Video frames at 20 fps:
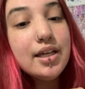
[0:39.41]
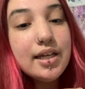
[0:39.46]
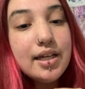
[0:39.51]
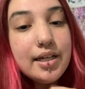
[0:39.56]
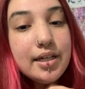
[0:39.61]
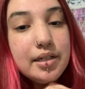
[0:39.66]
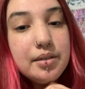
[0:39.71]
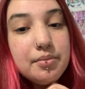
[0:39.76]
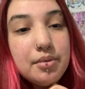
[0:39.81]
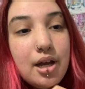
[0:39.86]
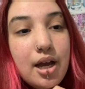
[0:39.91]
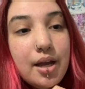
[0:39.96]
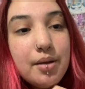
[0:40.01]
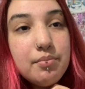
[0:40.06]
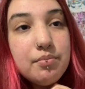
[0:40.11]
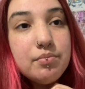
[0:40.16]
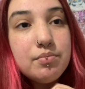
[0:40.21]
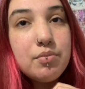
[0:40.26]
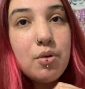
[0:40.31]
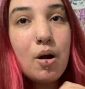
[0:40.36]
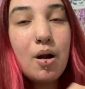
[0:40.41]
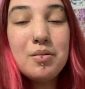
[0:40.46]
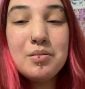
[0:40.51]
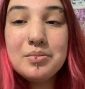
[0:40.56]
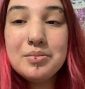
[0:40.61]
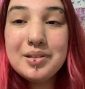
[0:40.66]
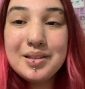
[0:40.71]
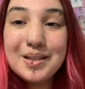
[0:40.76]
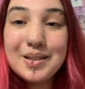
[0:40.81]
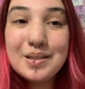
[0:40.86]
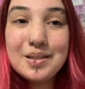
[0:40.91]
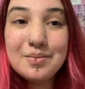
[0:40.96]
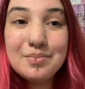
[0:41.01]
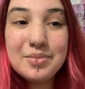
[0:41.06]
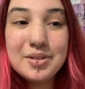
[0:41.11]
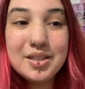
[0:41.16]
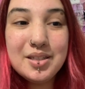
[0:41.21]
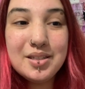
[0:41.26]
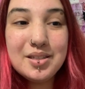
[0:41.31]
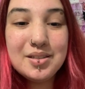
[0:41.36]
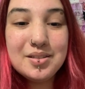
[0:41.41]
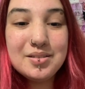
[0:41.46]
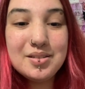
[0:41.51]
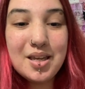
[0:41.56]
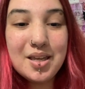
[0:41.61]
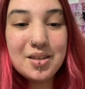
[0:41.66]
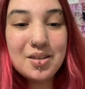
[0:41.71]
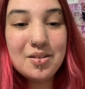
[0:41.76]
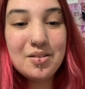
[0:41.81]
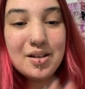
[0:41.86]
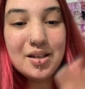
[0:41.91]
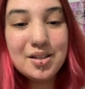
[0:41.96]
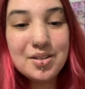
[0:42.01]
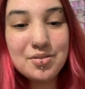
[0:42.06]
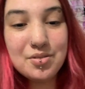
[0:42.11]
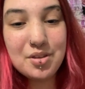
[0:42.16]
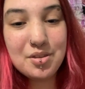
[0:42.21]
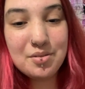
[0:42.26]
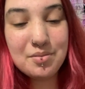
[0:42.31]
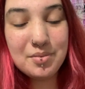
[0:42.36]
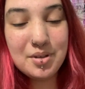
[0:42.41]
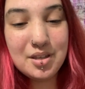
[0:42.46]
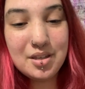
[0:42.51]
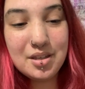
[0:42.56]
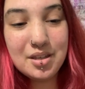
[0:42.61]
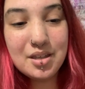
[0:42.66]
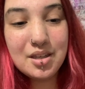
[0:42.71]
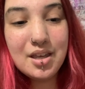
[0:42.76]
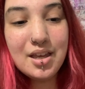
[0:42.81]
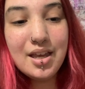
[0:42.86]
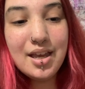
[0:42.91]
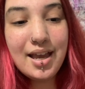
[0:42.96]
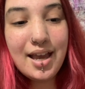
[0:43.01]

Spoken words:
I'm probably gonna be taking you guys with me